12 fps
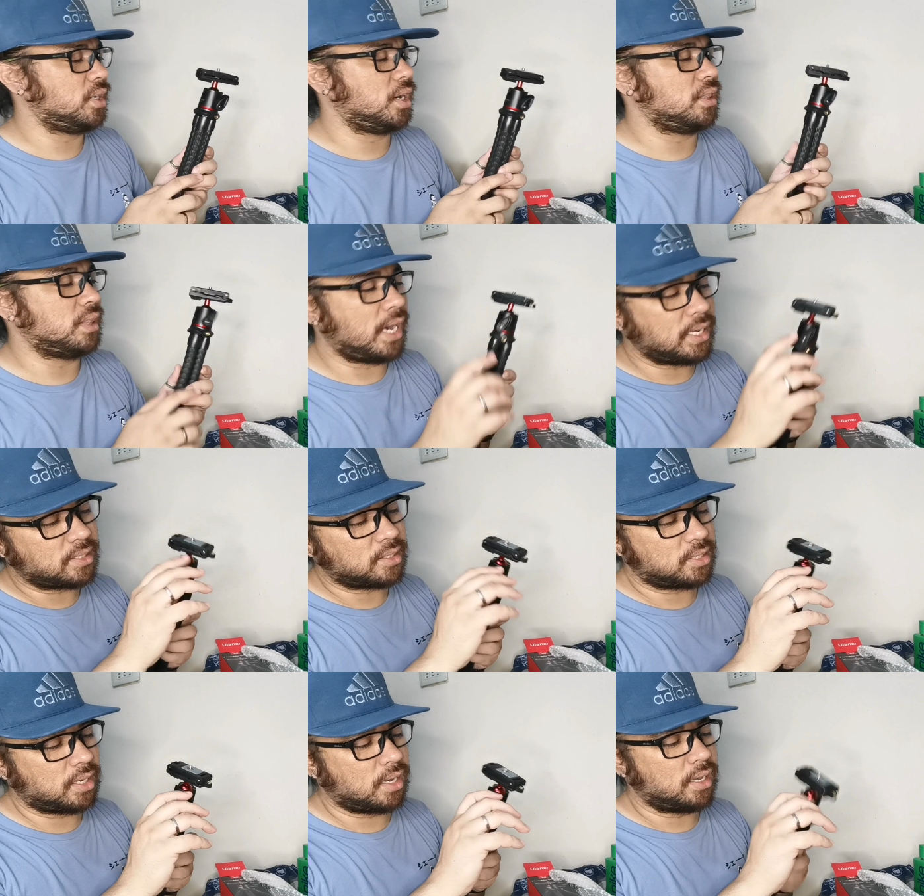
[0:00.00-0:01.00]
siya, nice na
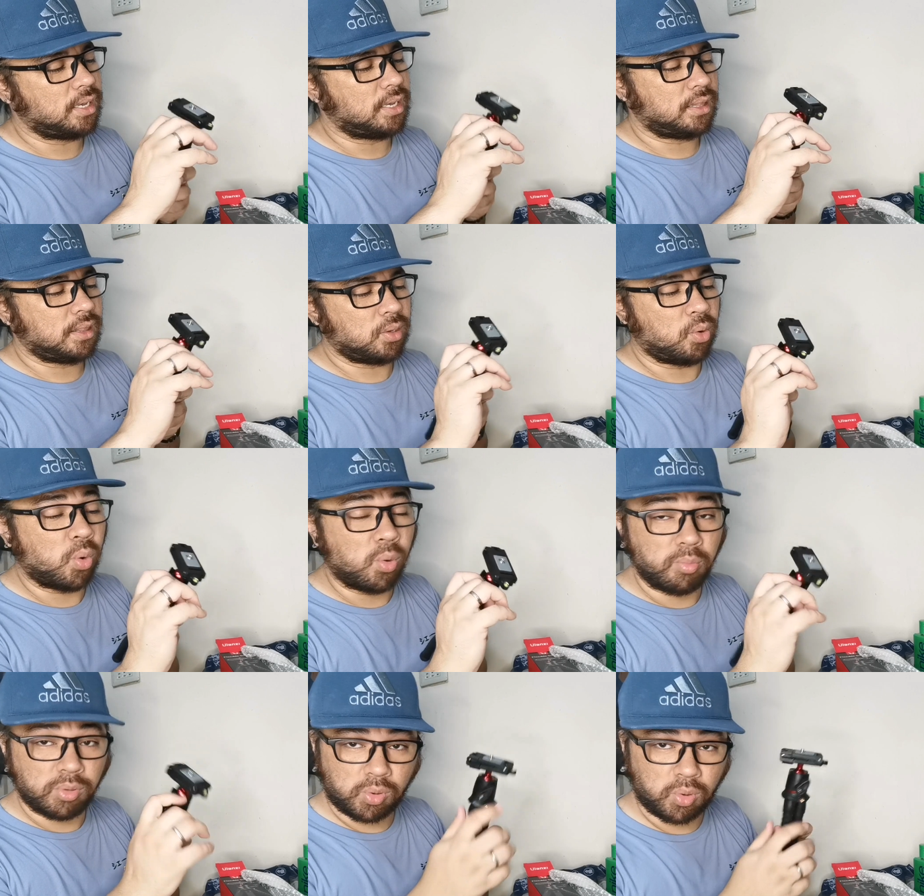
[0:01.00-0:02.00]
siya,
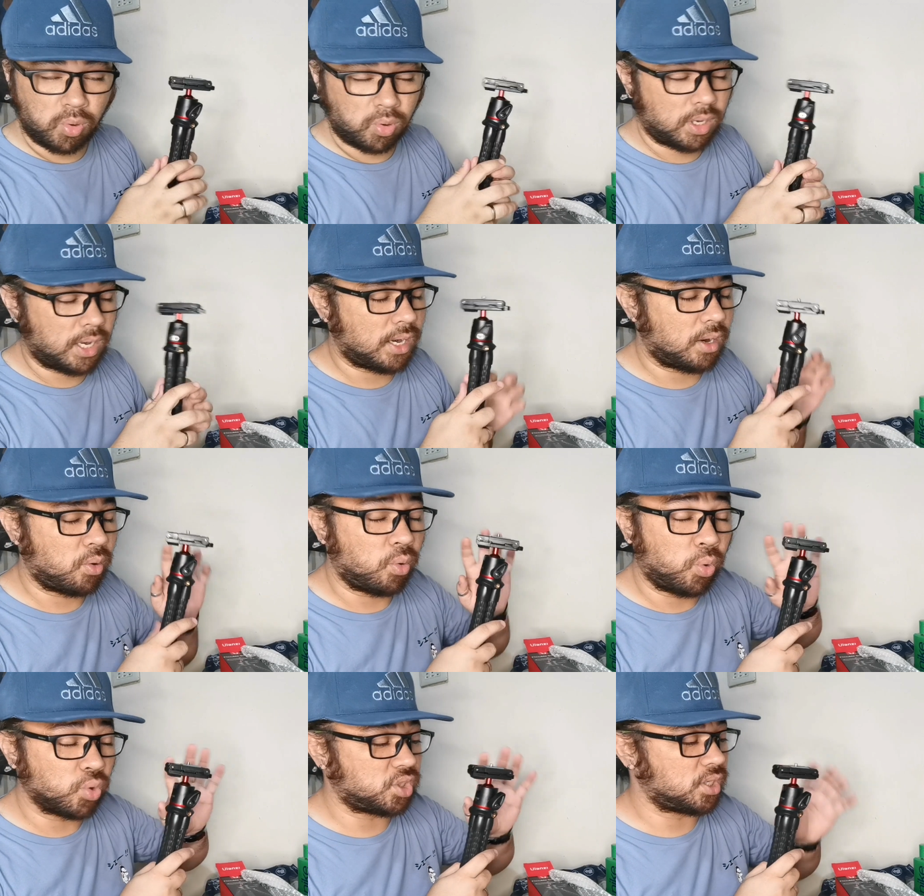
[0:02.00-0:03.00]

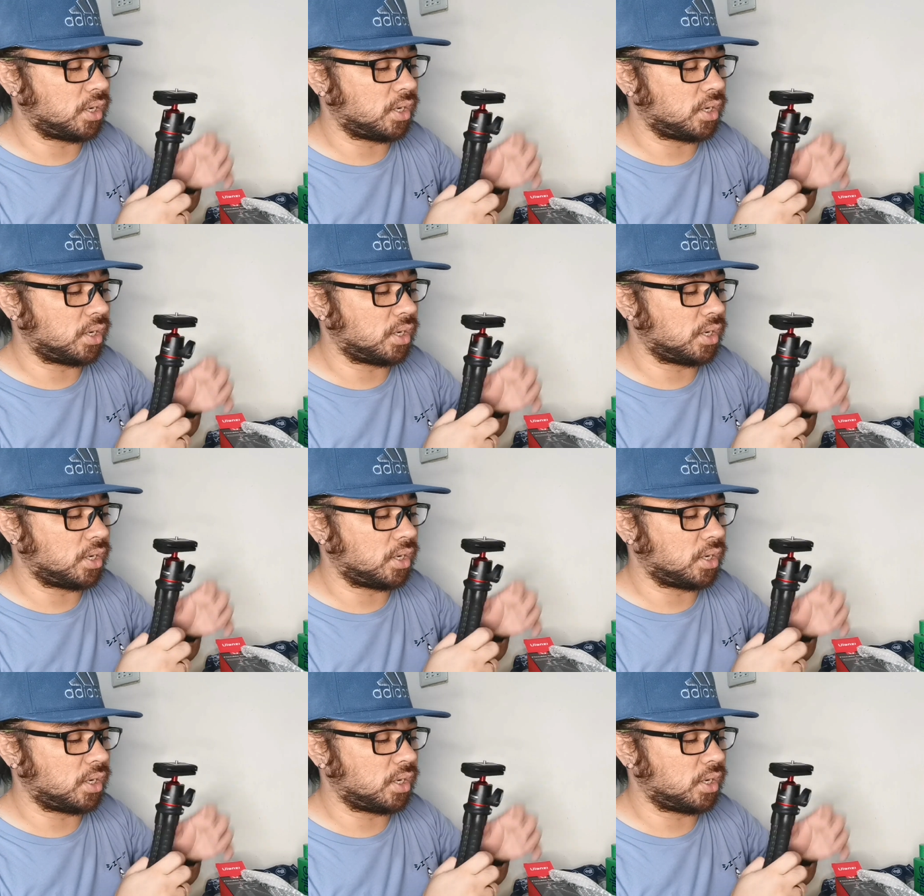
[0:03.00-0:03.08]
huot